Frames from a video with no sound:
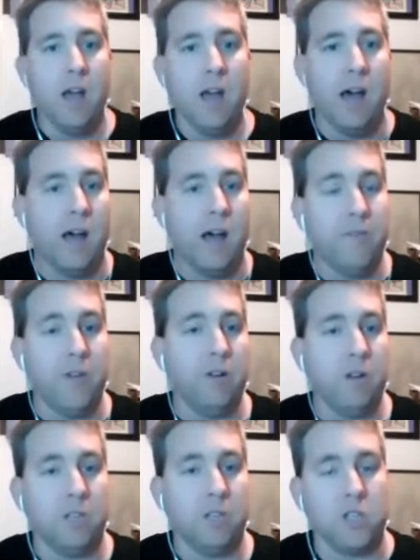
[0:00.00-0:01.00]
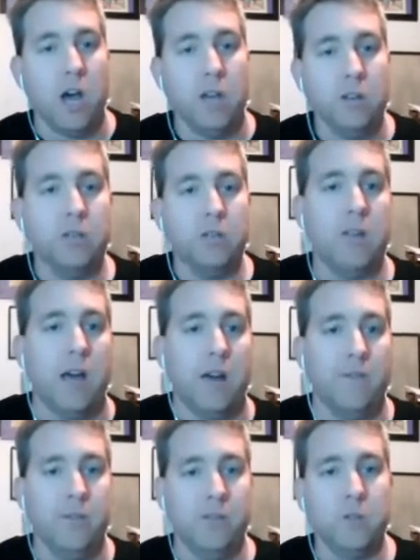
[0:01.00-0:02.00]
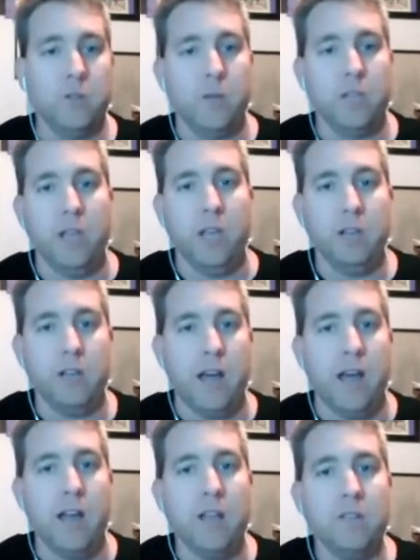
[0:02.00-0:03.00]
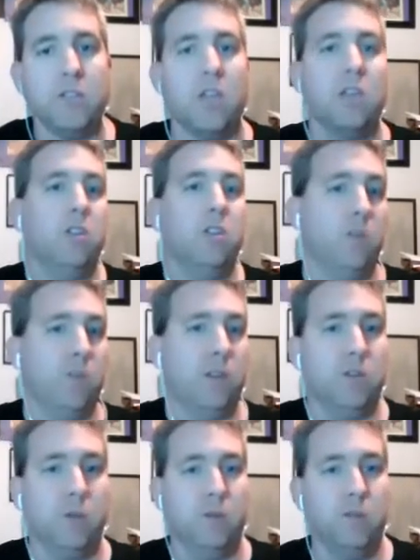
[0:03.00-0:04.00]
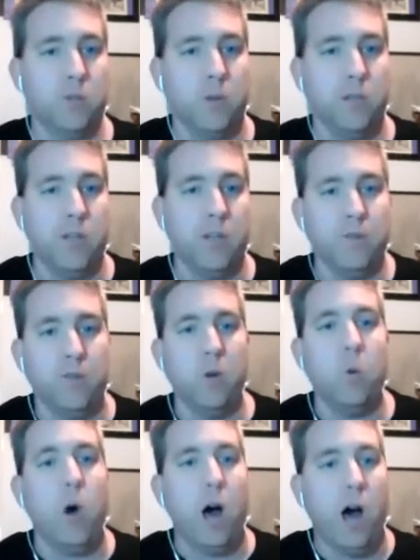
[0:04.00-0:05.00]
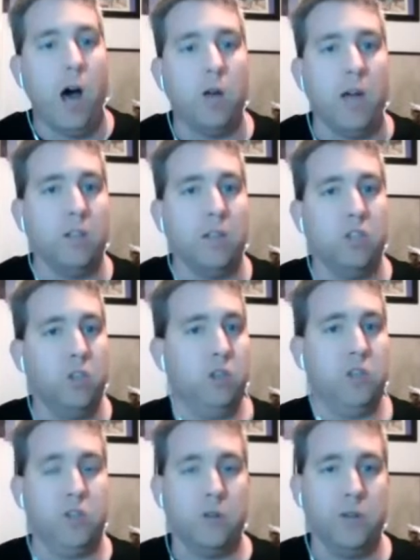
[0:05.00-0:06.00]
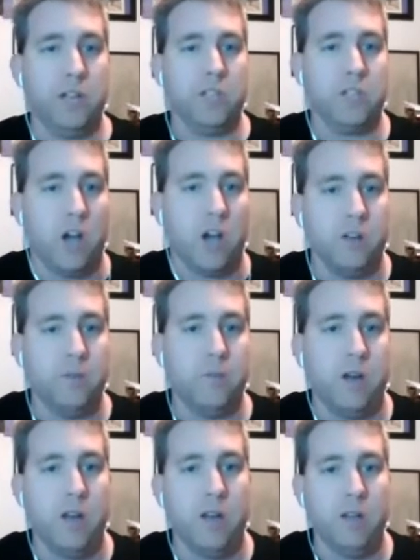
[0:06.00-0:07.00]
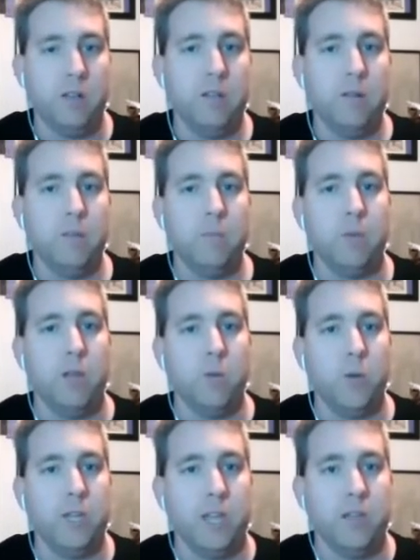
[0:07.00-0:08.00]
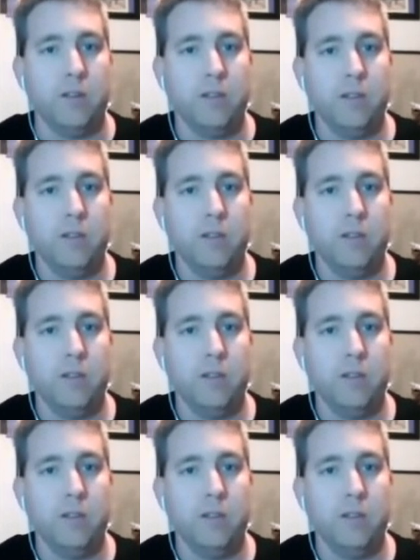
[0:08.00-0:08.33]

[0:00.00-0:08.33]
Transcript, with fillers: uh, very excited uh, for this weekend. Uh, so you've been doing this weekend for a while. Uh, do you still get excited by by the weekend?